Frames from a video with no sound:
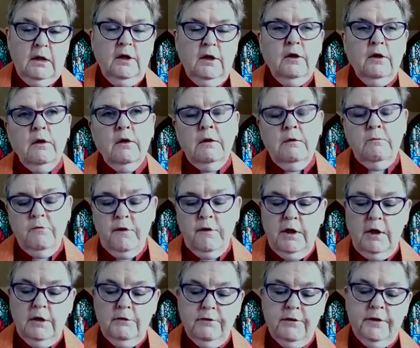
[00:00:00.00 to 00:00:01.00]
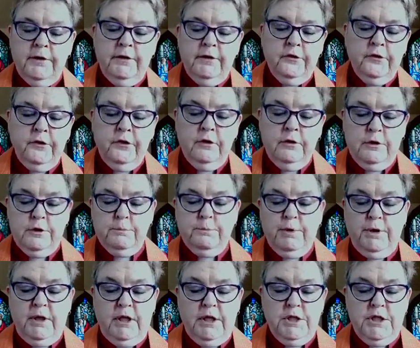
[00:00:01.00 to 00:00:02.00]
You're involved in this huge
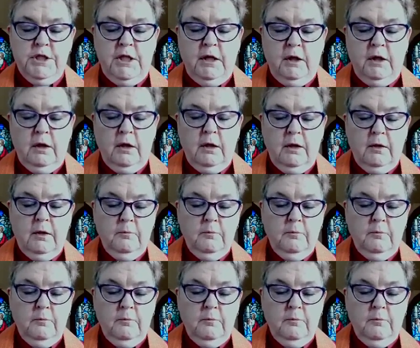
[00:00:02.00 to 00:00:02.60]
project,